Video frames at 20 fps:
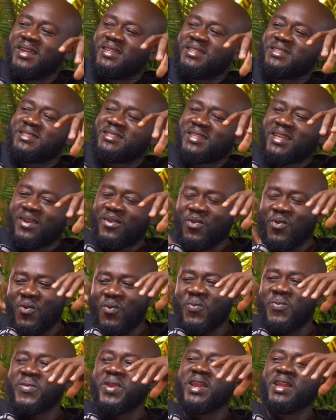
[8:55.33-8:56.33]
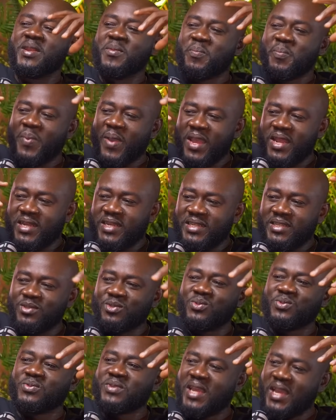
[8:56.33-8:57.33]
say hweni penny
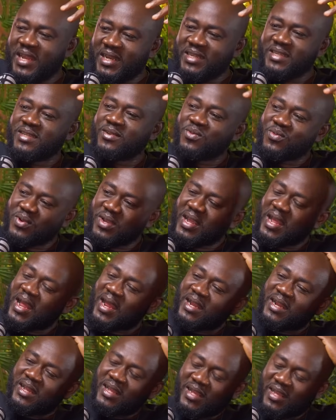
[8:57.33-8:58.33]
ni hu